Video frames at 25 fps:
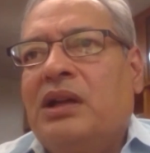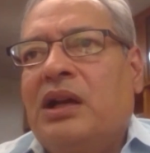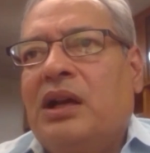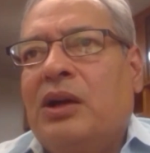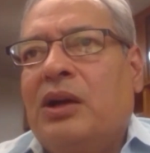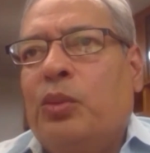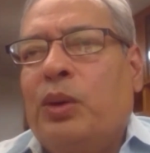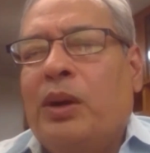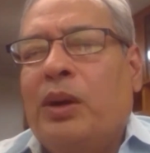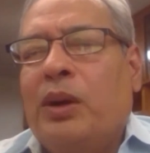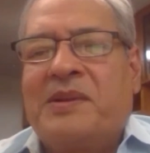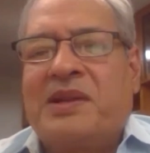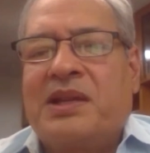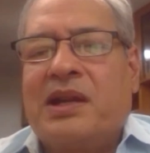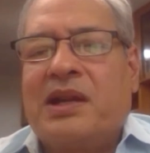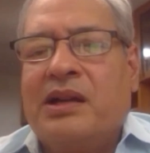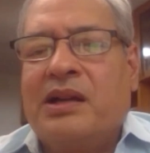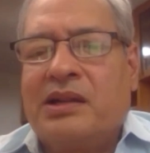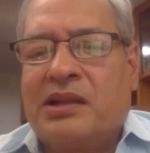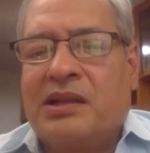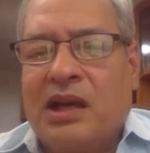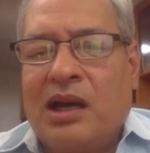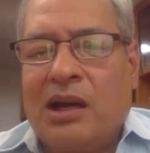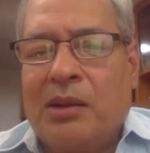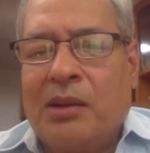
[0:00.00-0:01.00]
a
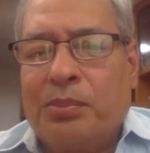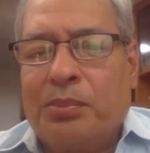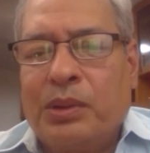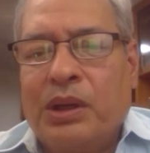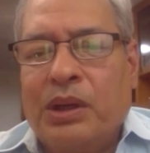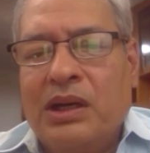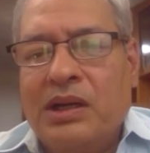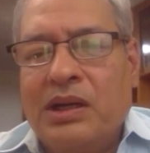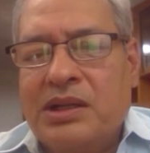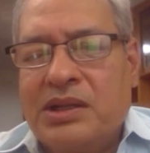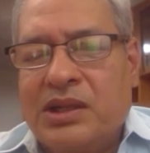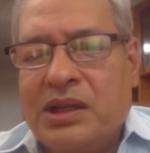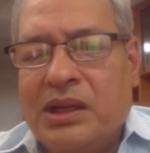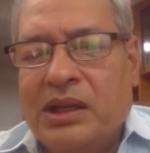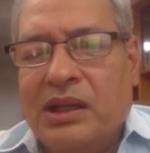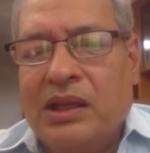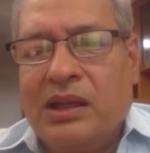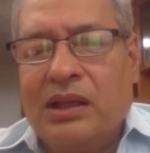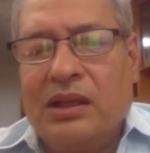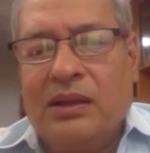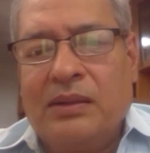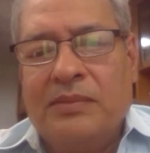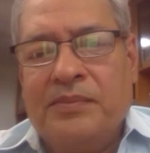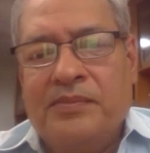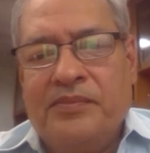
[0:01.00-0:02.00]
website up
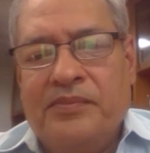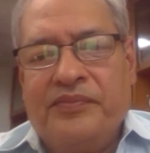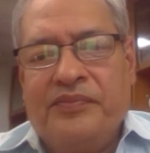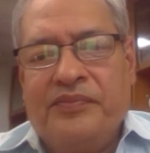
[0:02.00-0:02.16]
until